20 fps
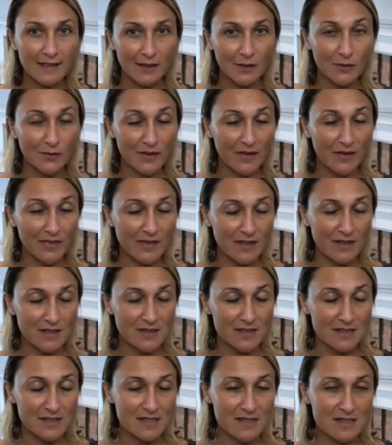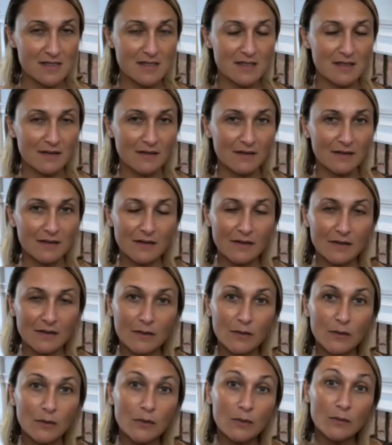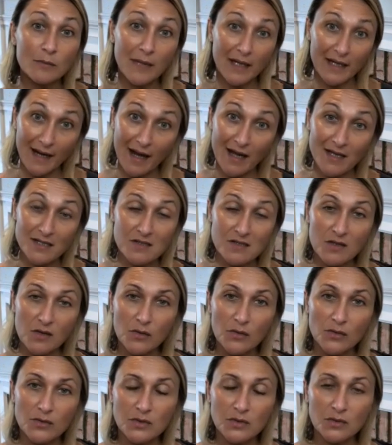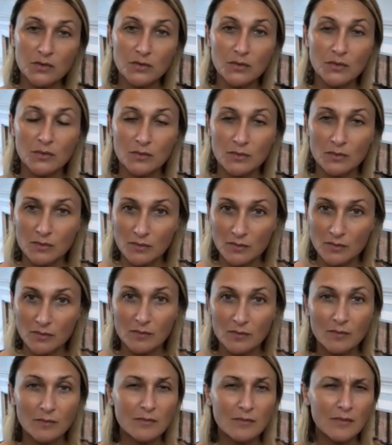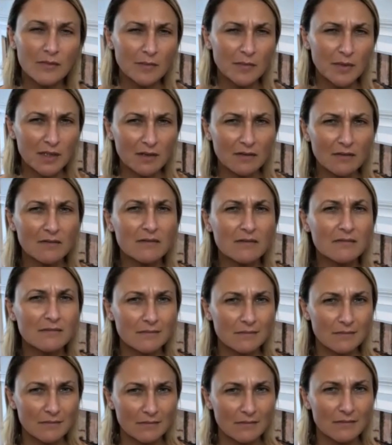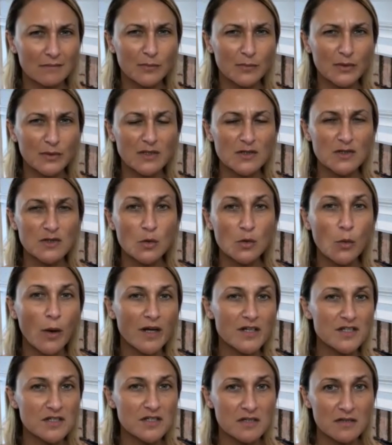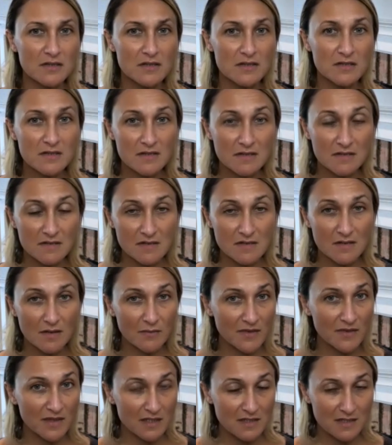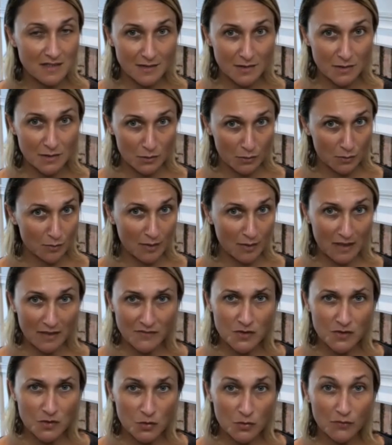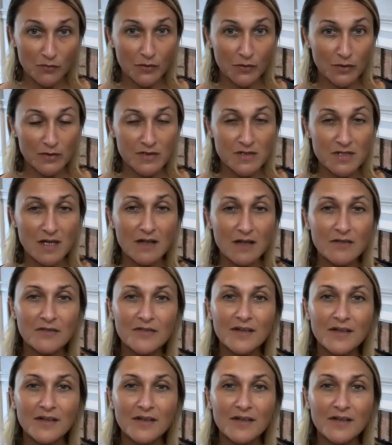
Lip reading: know that these might ask you to maybe put into questions some things that you believe true for yourself.